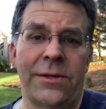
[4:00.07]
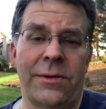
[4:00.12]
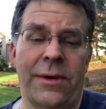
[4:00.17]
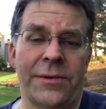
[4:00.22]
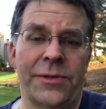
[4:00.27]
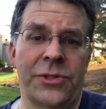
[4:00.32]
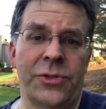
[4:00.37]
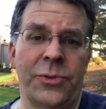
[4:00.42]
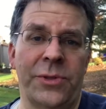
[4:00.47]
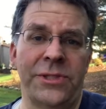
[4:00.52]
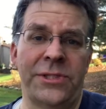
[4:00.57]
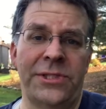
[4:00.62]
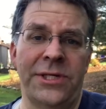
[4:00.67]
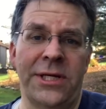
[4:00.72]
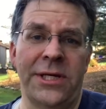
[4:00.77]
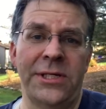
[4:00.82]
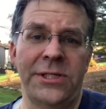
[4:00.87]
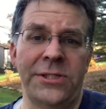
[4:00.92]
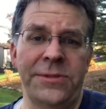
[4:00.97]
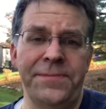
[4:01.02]
the Twin
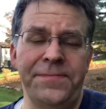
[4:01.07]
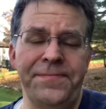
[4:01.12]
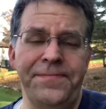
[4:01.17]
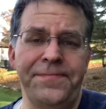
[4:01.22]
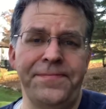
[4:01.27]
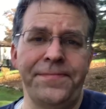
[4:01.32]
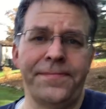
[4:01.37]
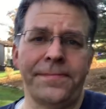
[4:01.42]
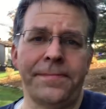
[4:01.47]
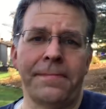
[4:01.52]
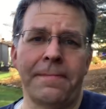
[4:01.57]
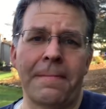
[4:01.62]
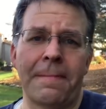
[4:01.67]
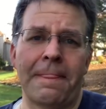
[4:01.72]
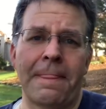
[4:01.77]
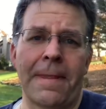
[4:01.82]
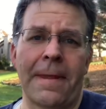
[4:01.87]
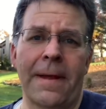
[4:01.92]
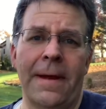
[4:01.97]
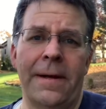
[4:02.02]
Cities.
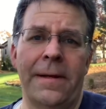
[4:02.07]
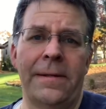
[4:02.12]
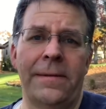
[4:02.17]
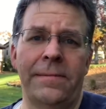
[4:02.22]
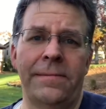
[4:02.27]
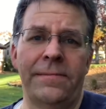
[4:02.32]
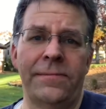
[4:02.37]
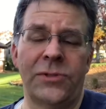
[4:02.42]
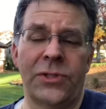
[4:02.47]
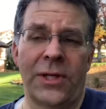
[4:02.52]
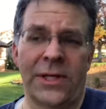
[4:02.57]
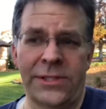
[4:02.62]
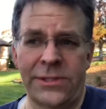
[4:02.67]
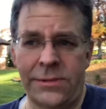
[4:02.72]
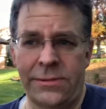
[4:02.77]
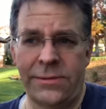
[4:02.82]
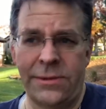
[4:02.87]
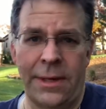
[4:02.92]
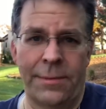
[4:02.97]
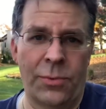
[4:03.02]
So that's
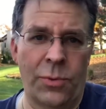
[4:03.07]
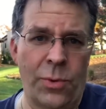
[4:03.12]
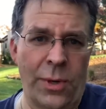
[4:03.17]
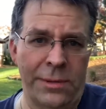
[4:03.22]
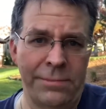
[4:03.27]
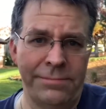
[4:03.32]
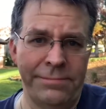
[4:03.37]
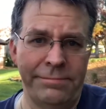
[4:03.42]
number one.